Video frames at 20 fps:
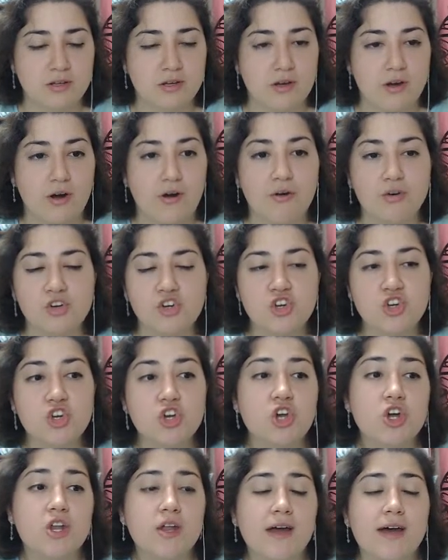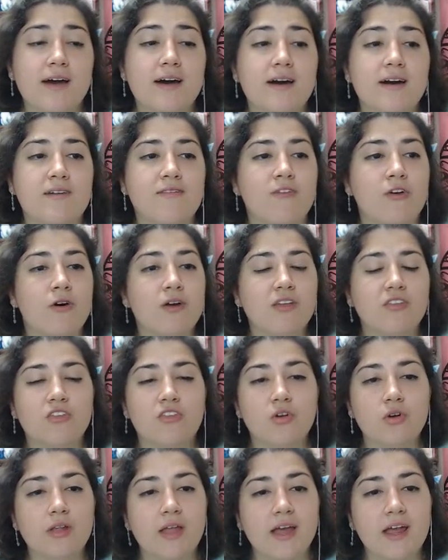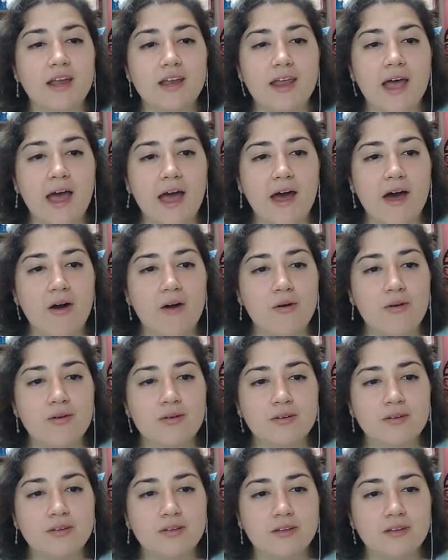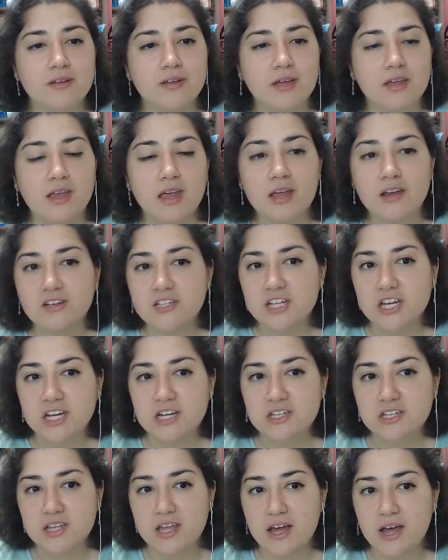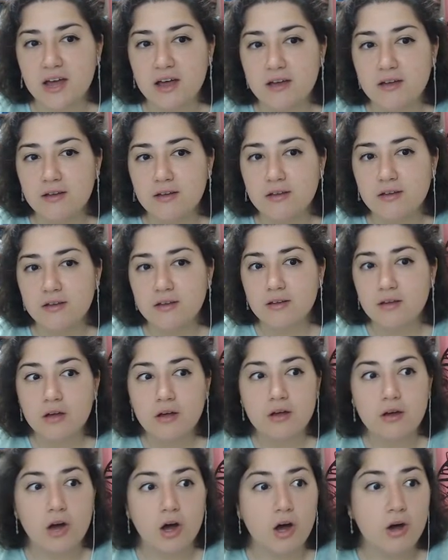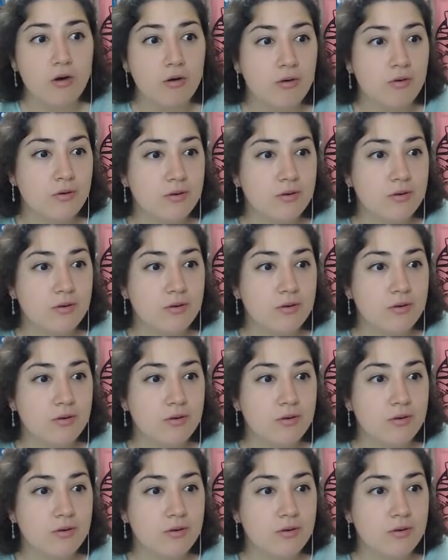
Oh, should have. Uh, well, it's too late now. I can't change that. Oh?